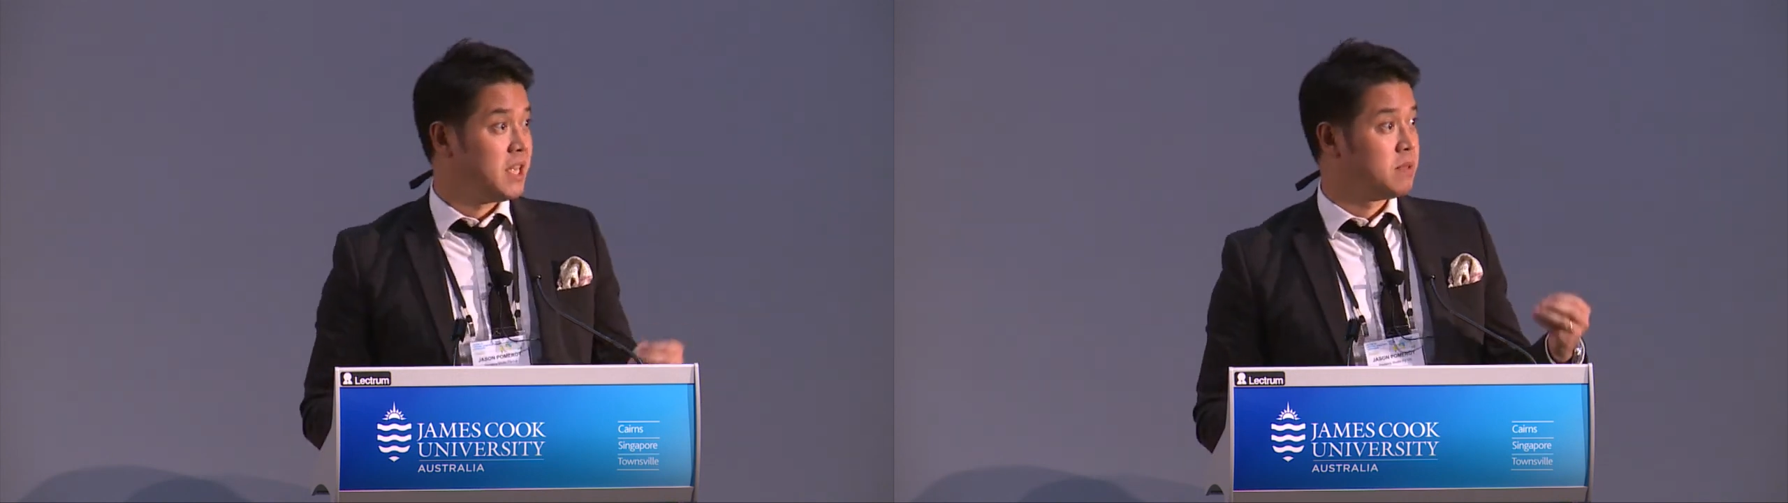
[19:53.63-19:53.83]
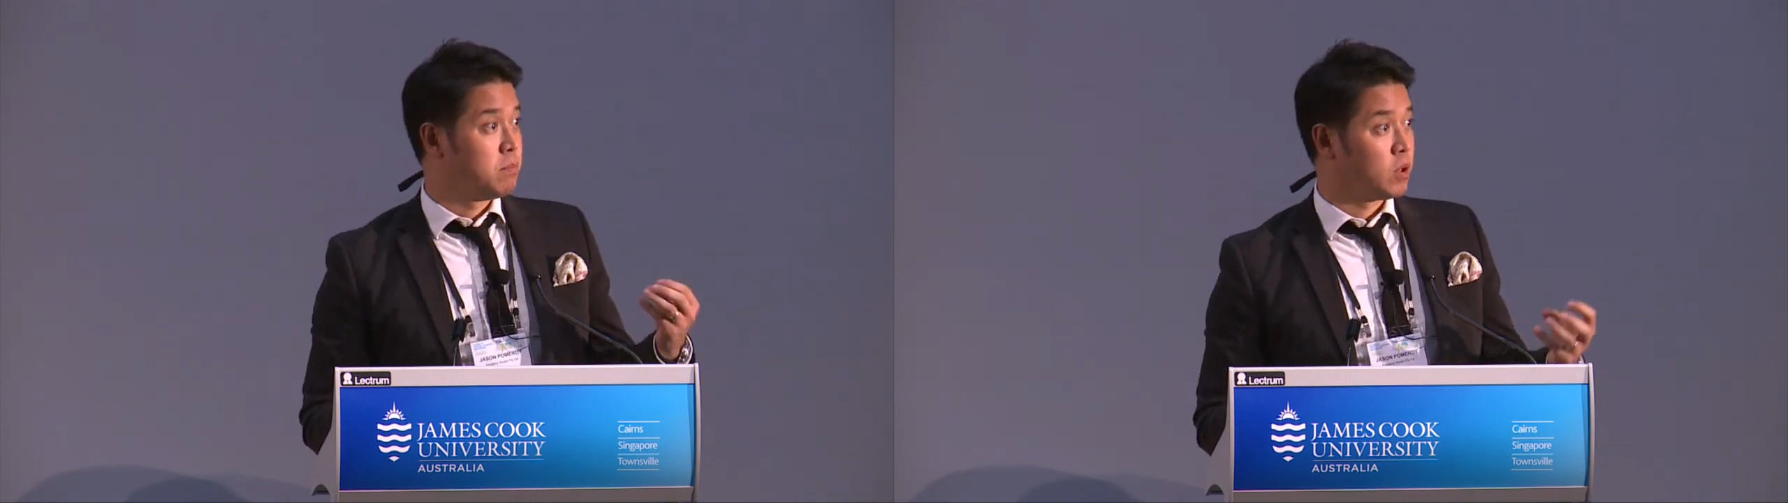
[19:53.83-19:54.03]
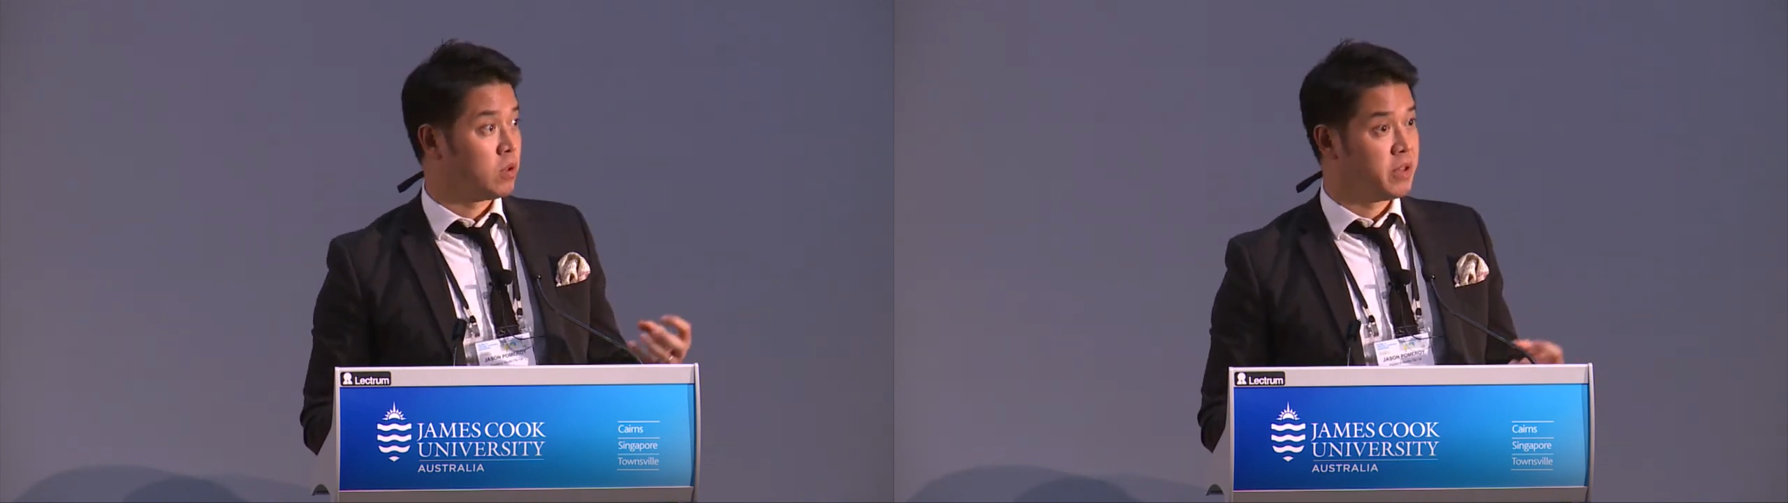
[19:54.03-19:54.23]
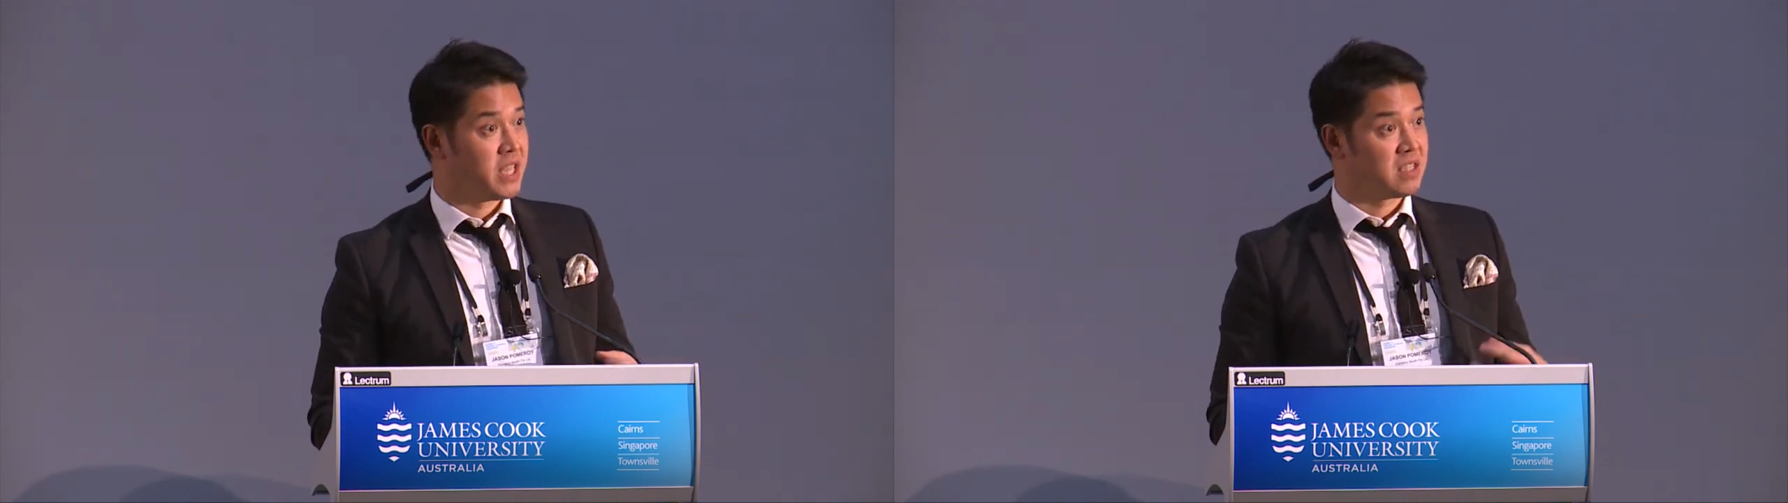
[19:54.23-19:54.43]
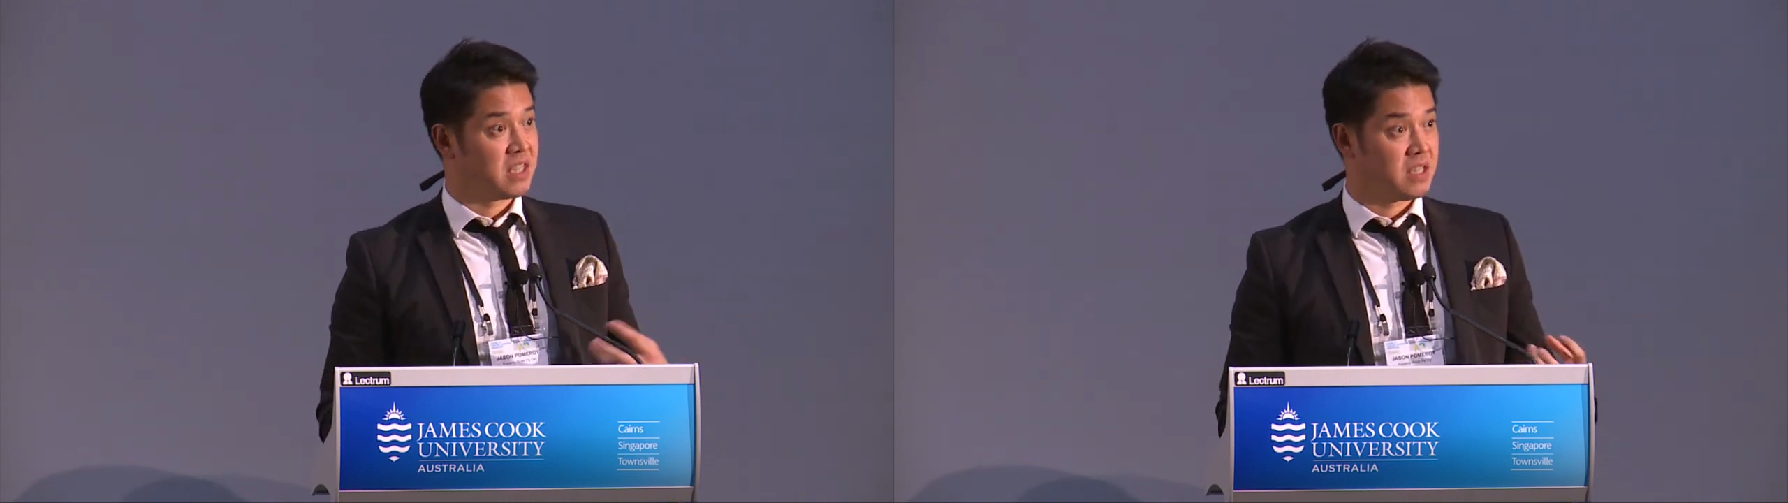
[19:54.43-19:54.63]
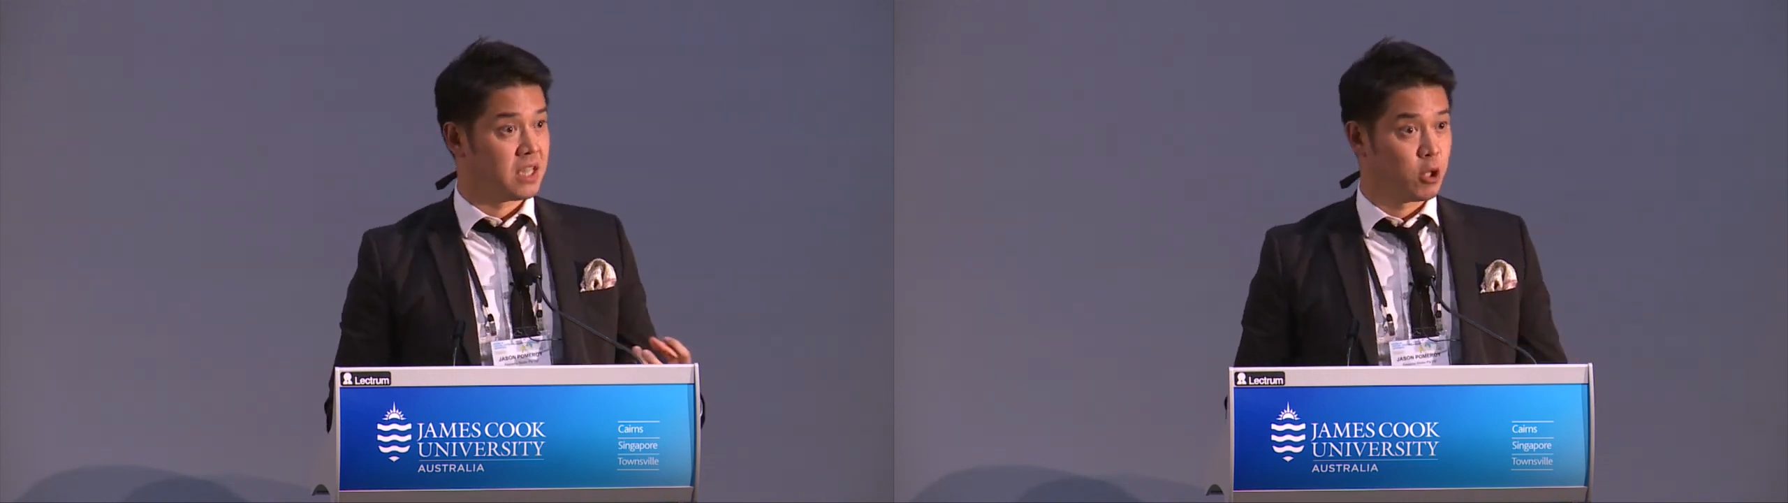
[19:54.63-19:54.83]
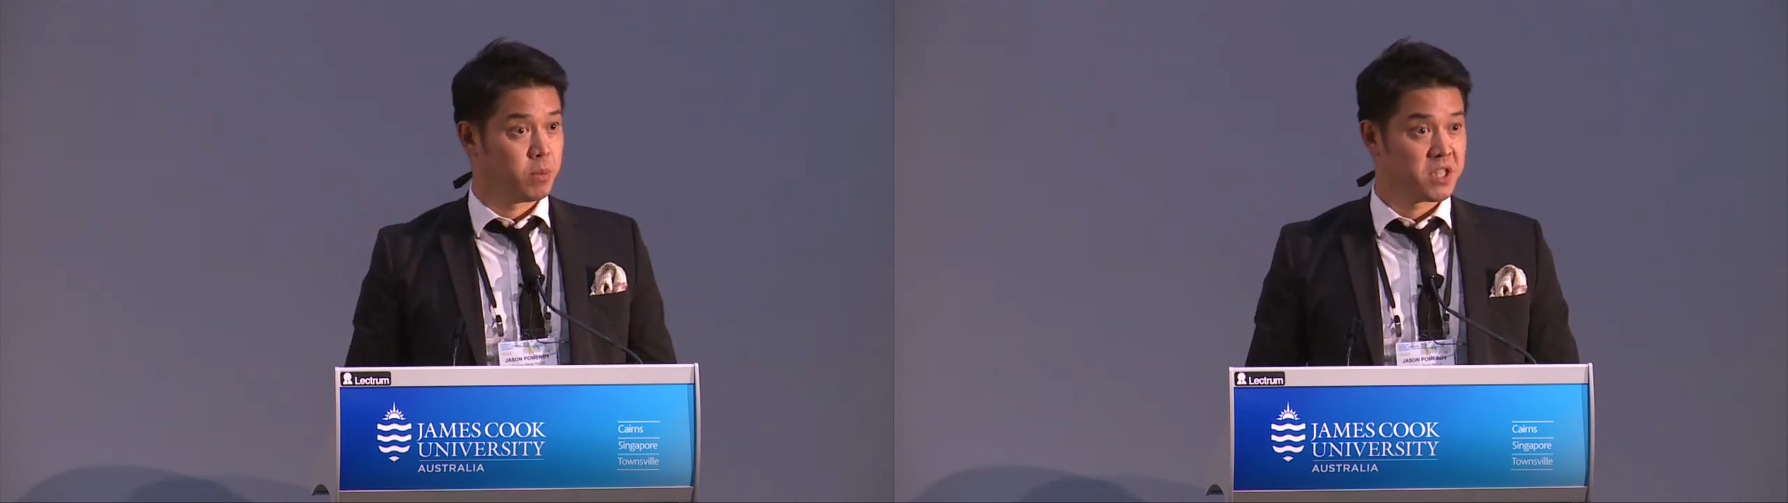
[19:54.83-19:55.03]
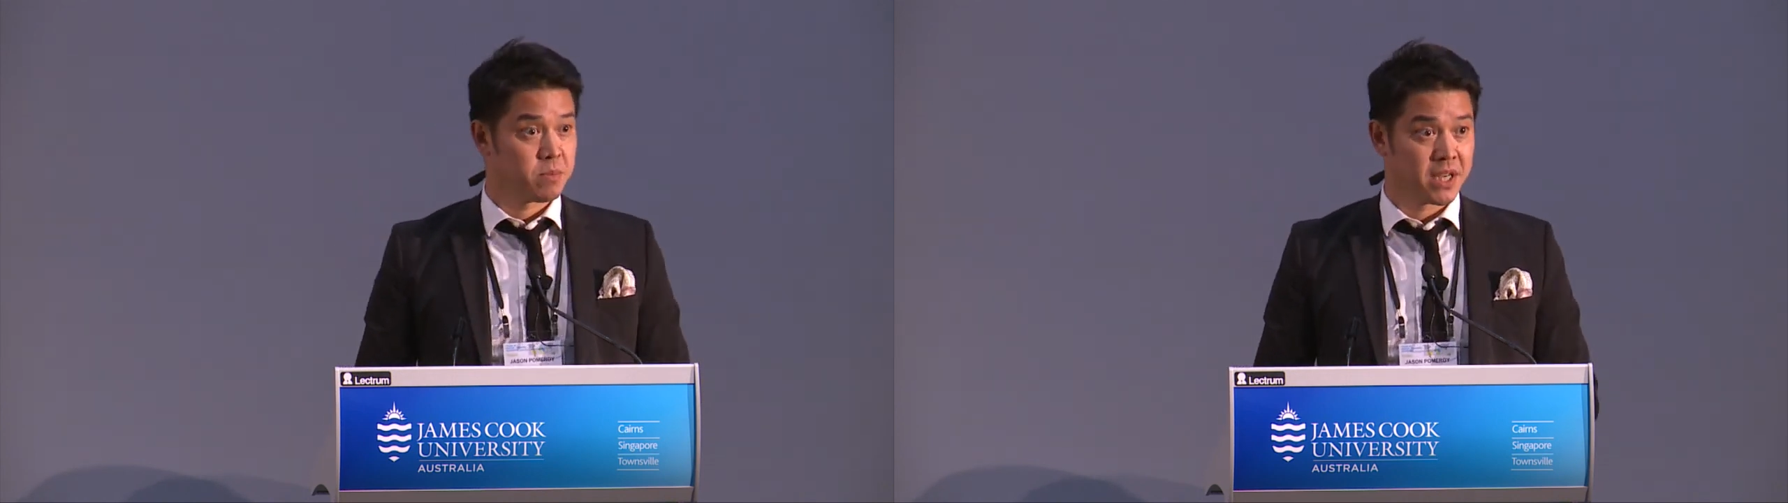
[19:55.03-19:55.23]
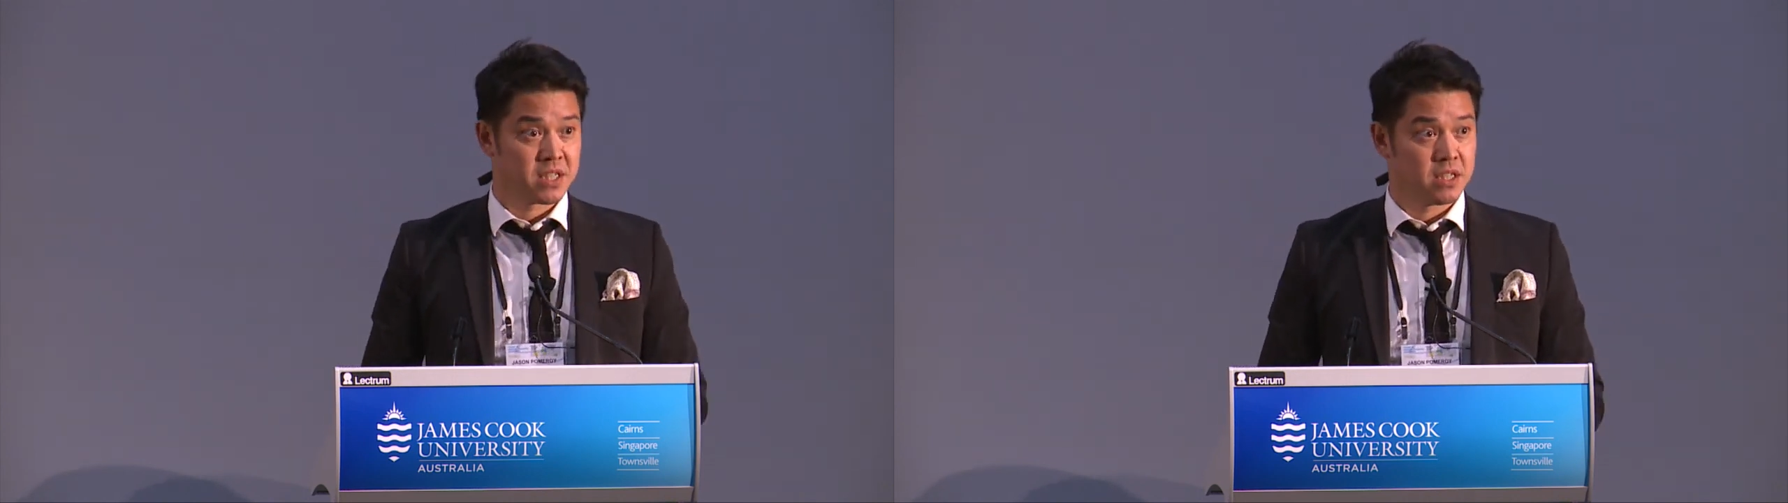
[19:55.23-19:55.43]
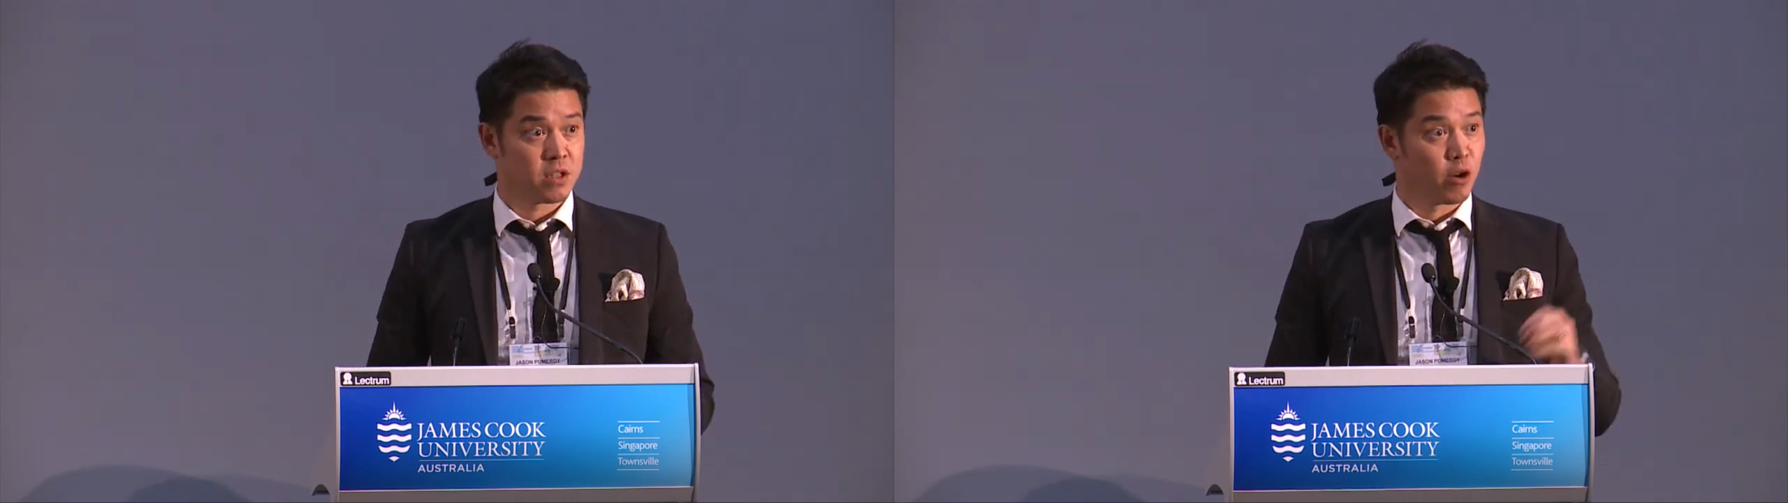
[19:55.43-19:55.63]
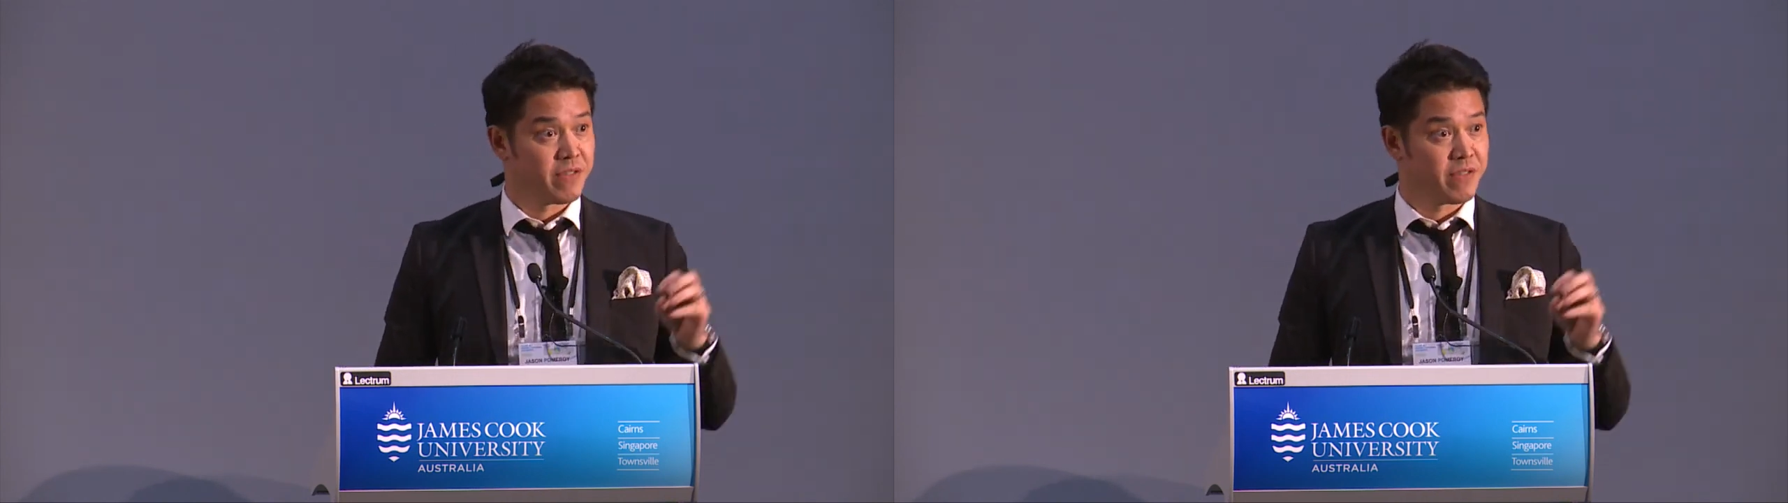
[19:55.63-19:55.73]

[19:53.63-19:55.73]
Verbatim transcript: is model the existing open spaces